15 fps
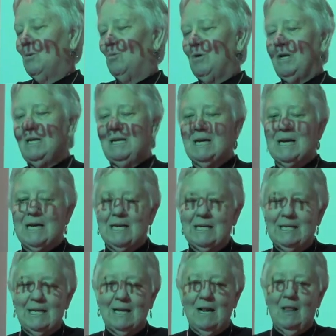We
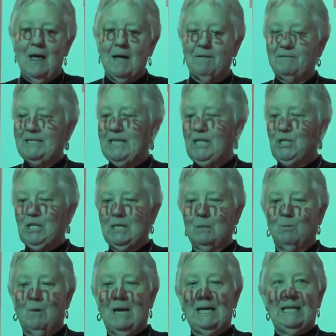uh, did a lot of teaching
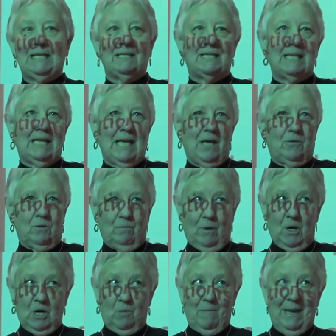and writing together,
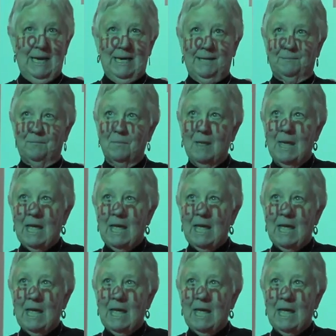Mark Bennett.